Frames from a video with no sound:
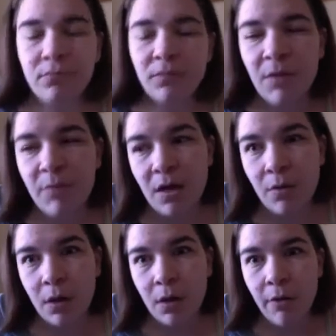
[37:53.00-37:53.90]
that may not
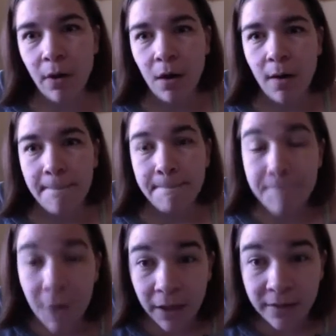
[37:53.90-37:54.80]
work out,
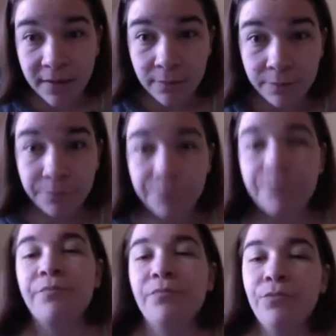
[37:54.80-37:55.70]
but
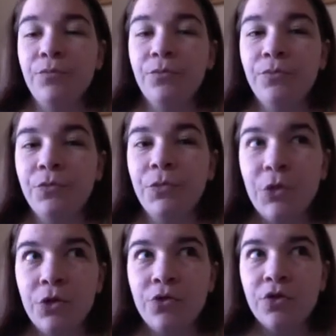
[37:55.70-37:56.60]

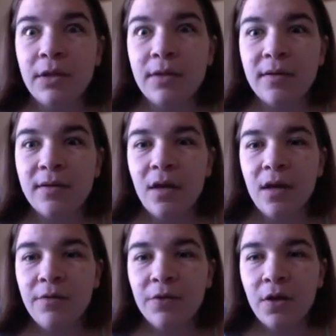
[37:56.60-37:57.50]
usually it does.
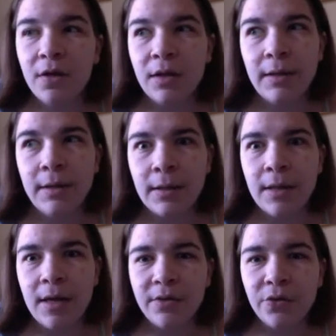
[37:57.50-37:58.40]
If you're not in a
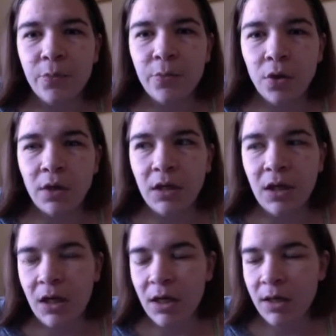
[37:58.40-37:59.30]
classroom or in
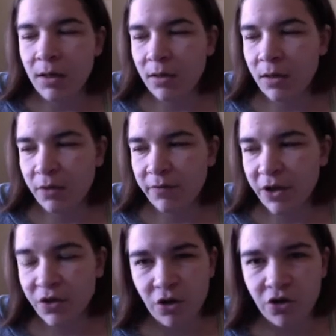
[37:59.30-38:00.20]
a, very
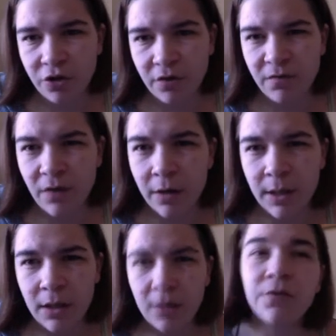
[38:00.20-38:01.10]
structured
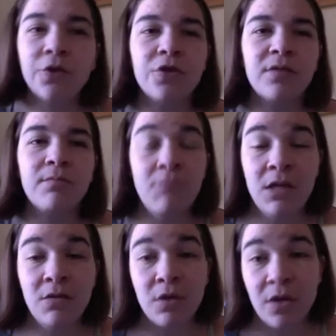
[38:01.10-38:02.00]
environment, if you're just
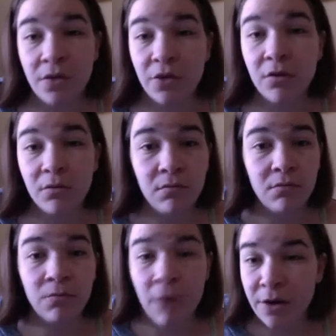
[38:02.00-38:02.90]
meeting with other
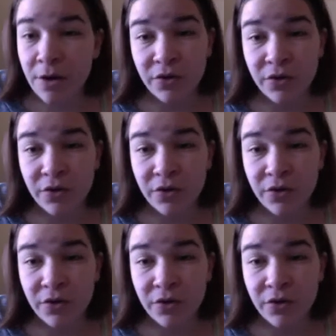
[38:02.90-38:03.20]
writers